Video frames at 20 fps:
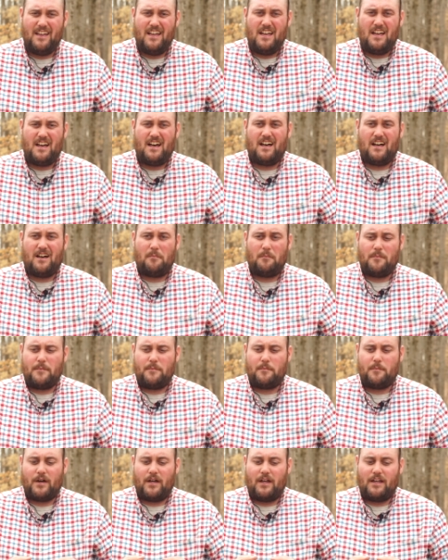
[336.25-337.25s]

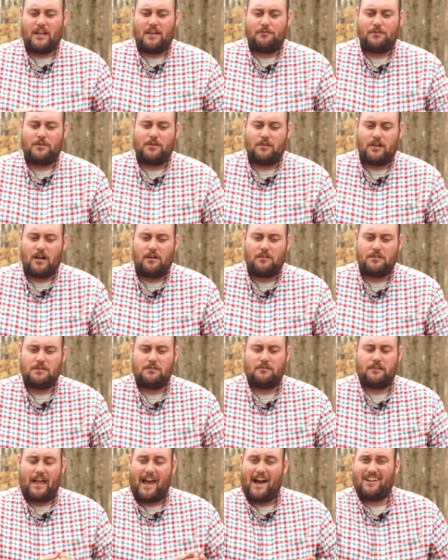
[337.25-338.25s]
But if you go
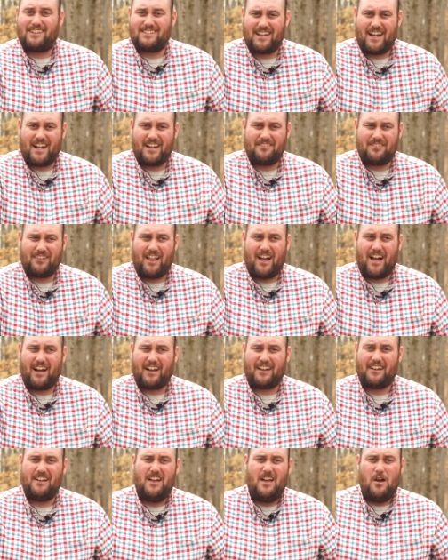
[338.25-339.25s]
to an outside
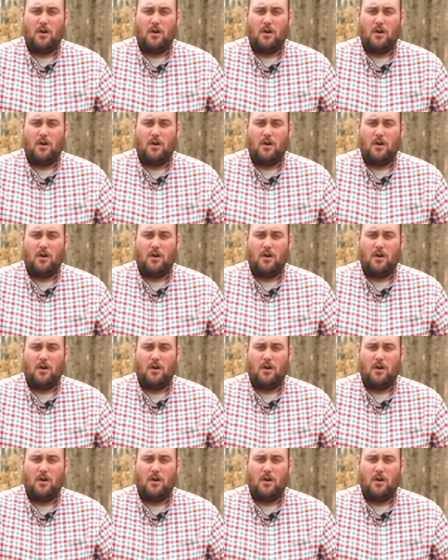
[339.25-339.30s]
flock,